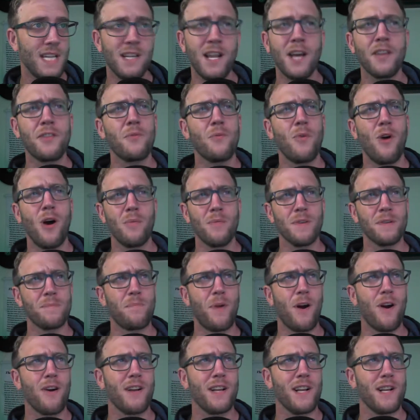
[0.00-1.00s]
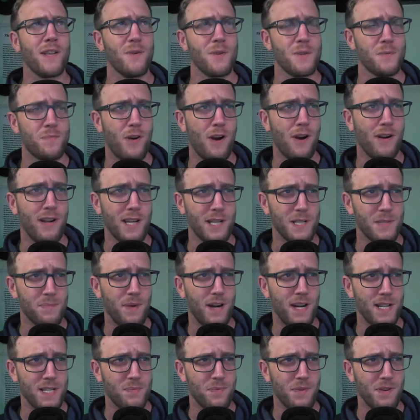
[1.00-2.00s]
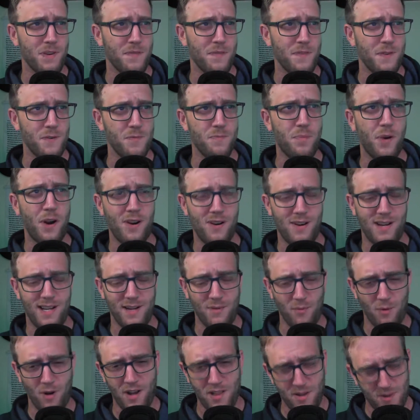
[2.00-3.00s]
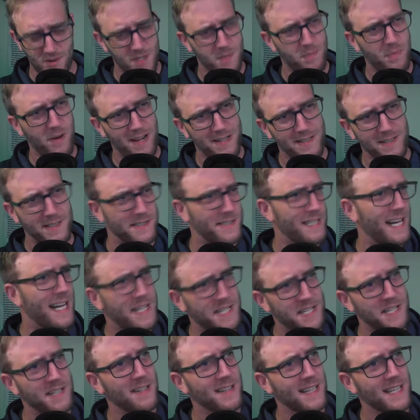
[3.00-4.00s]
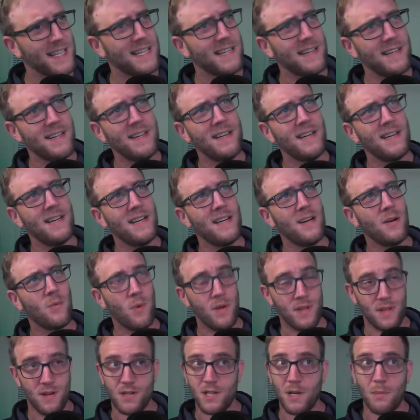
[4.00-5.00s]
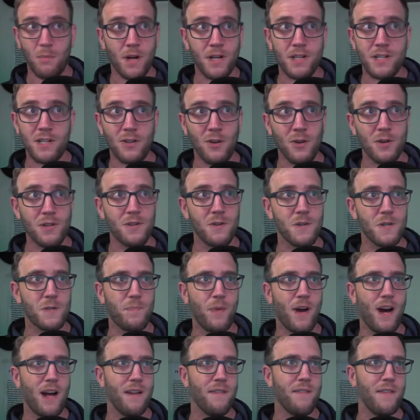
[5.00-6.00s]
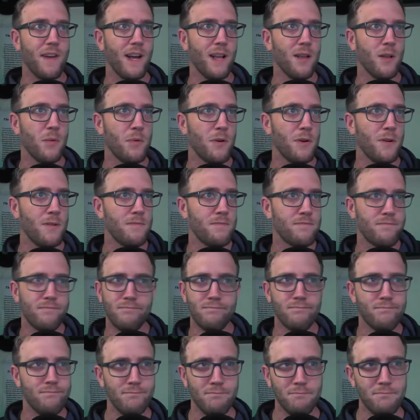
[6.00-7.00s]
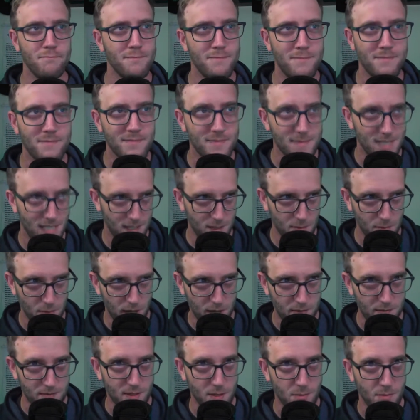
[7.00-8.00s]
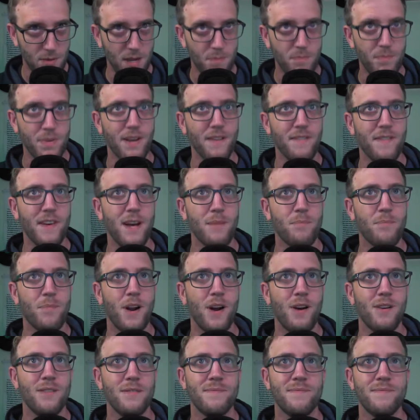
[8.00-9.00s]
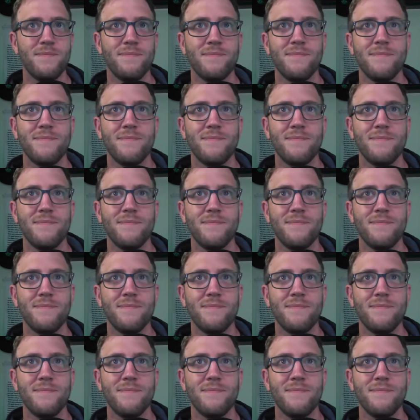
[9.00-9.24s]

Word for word: Nothing wrong with parking in those parking spots, but if you park in one of those spots intentionally when there's a much closer spot available, you might you might be at that, bro.